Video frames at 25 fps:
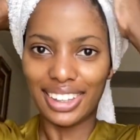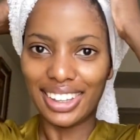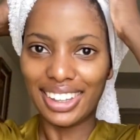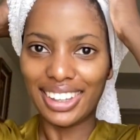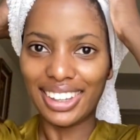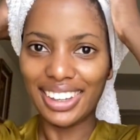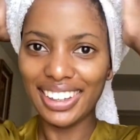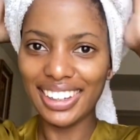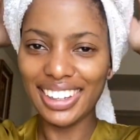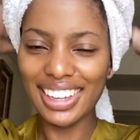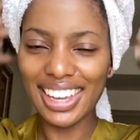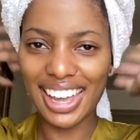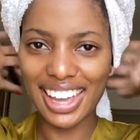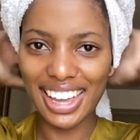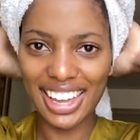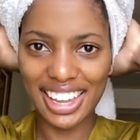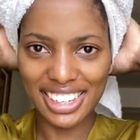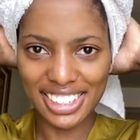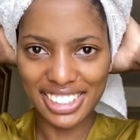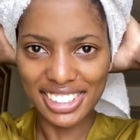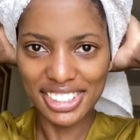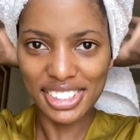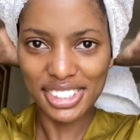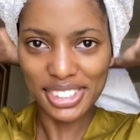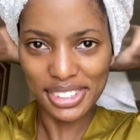Hey
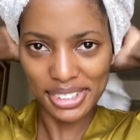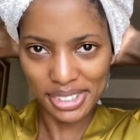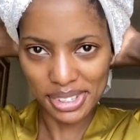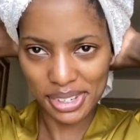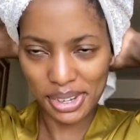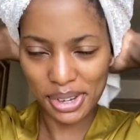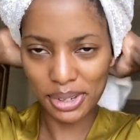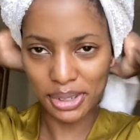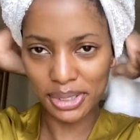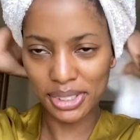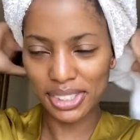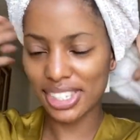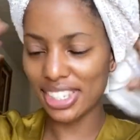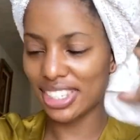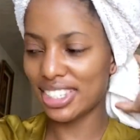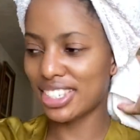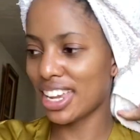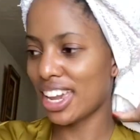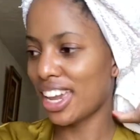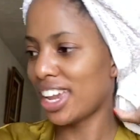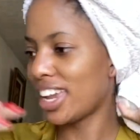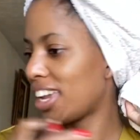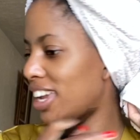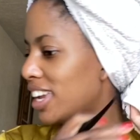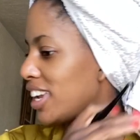guys, so
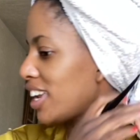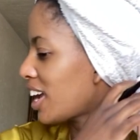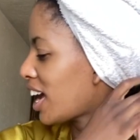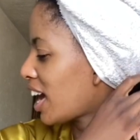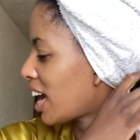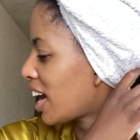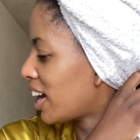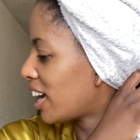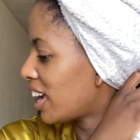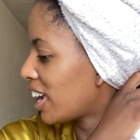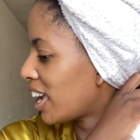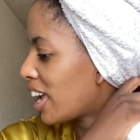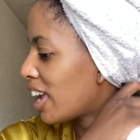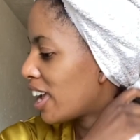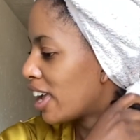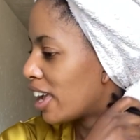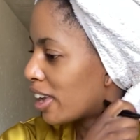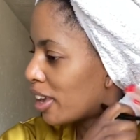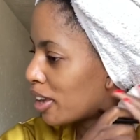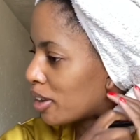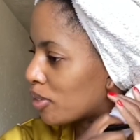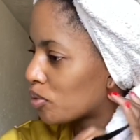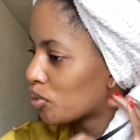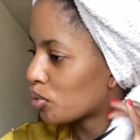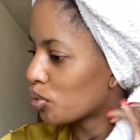today I
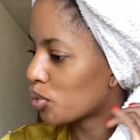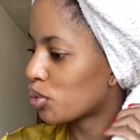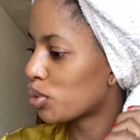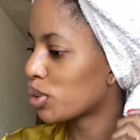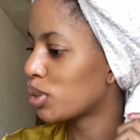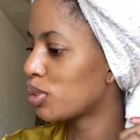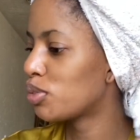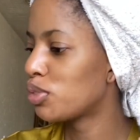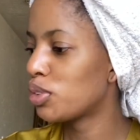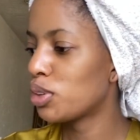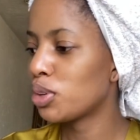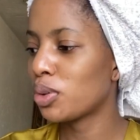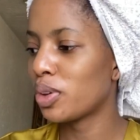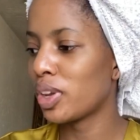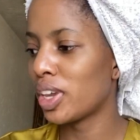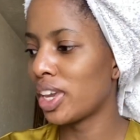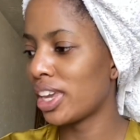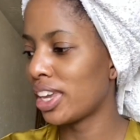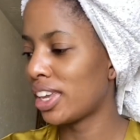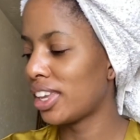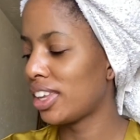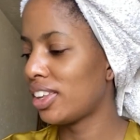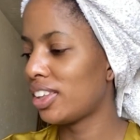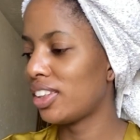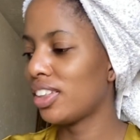am
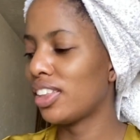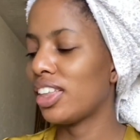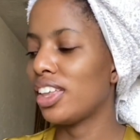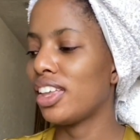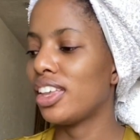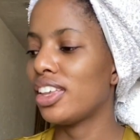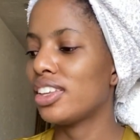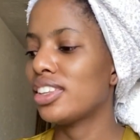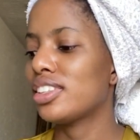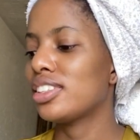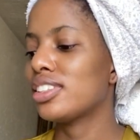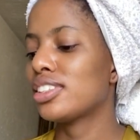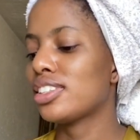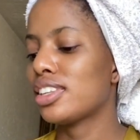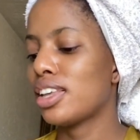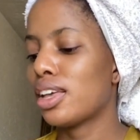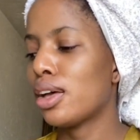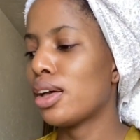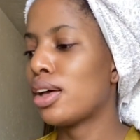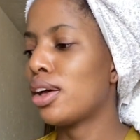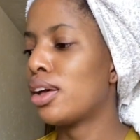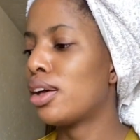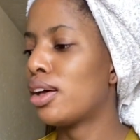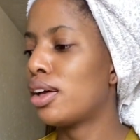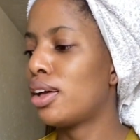reviewing
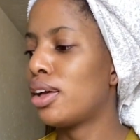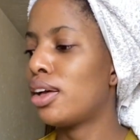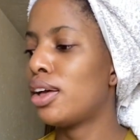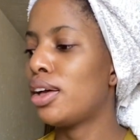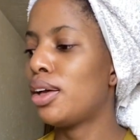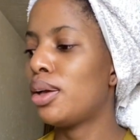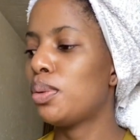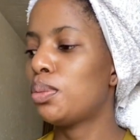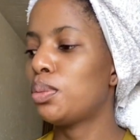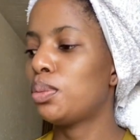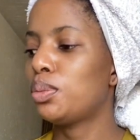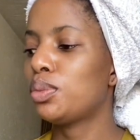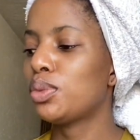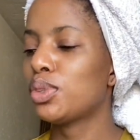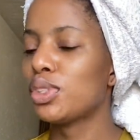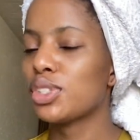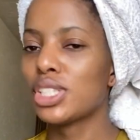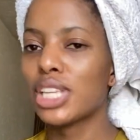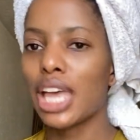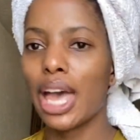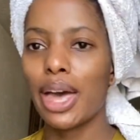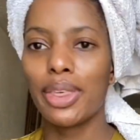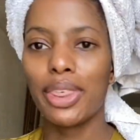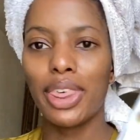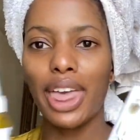some
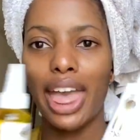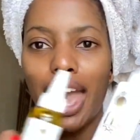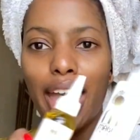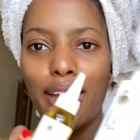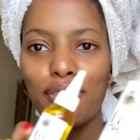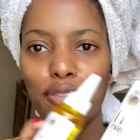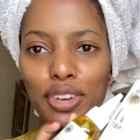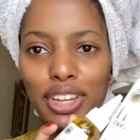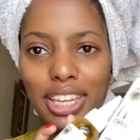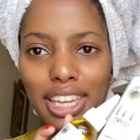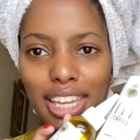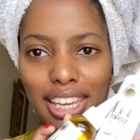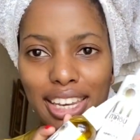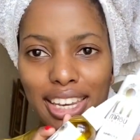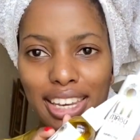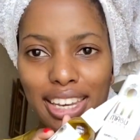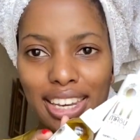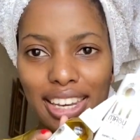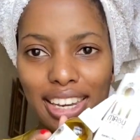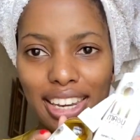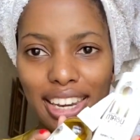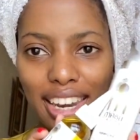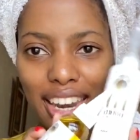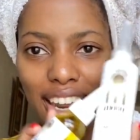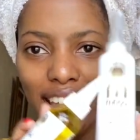South
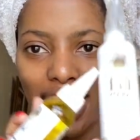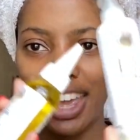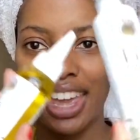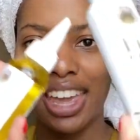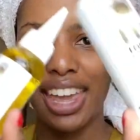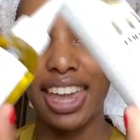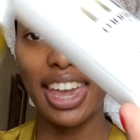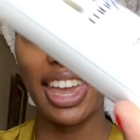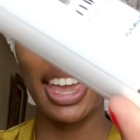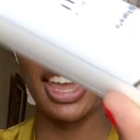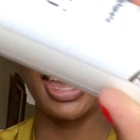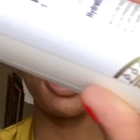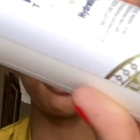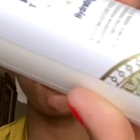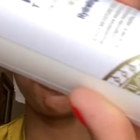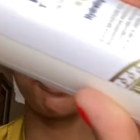African hair